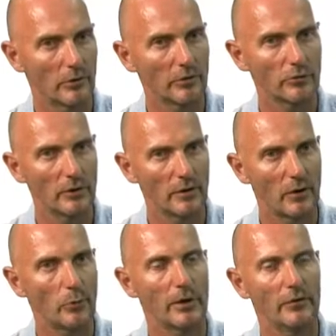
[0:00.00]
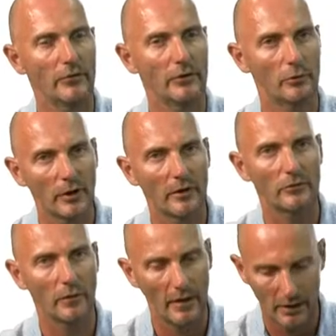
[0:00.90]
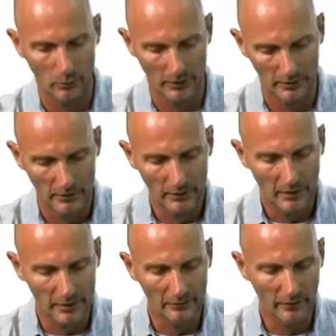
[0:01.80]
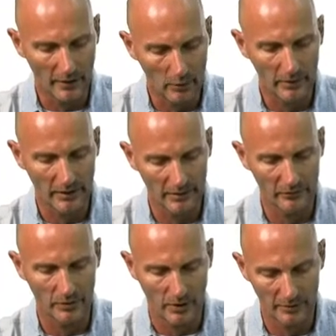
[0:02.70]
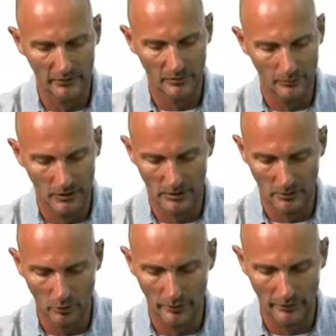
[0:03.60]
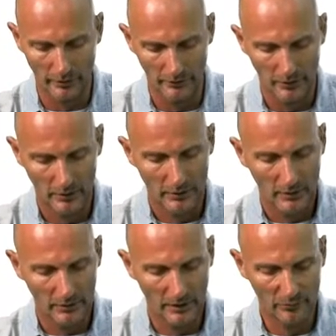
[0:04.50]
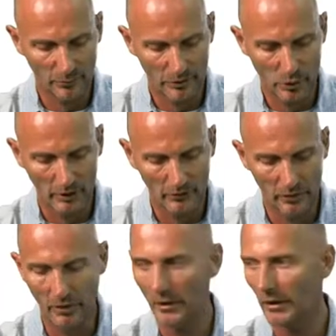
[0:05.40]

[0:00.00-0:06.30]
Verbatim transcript: right. Street. They were even doing it to that one, and even that one has an awesome uh, courtyard. Yeah. Right. Next project here